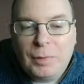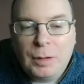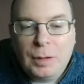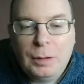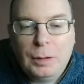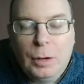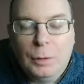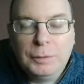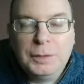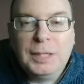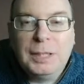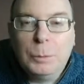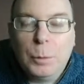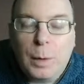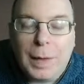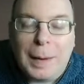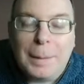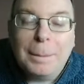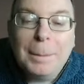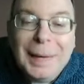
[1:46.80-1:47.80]
obviously, what
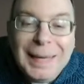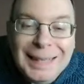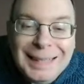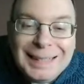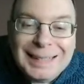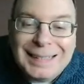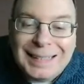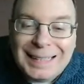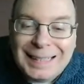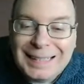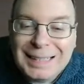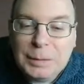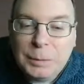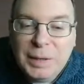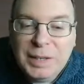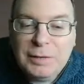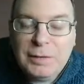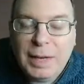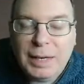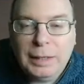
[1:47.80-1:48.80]
that means is we've
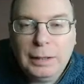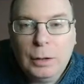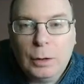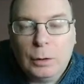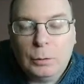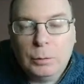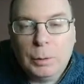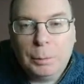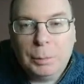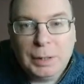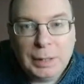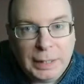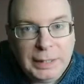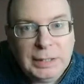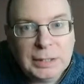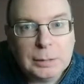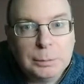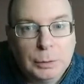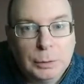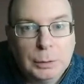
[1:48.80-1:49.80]
then got to
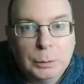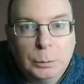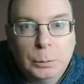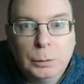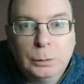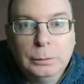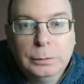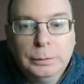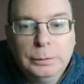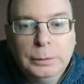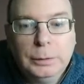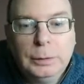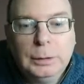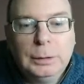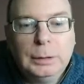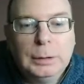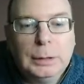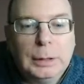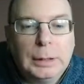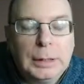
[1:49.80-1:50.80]
replace Muller Wolf
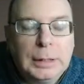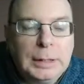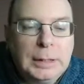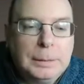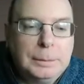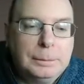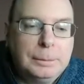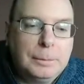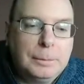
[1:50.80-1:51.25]
um,